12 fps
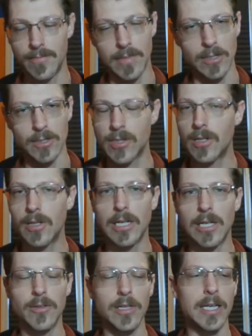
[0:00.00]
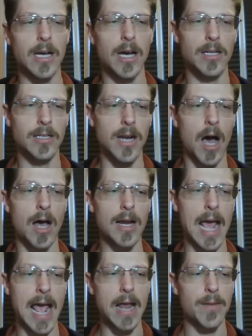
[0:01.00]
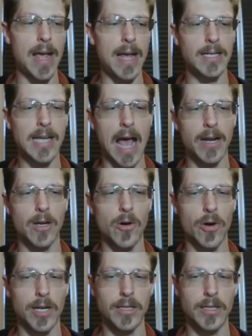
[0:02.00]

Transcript: there's clearly a non-handmade category.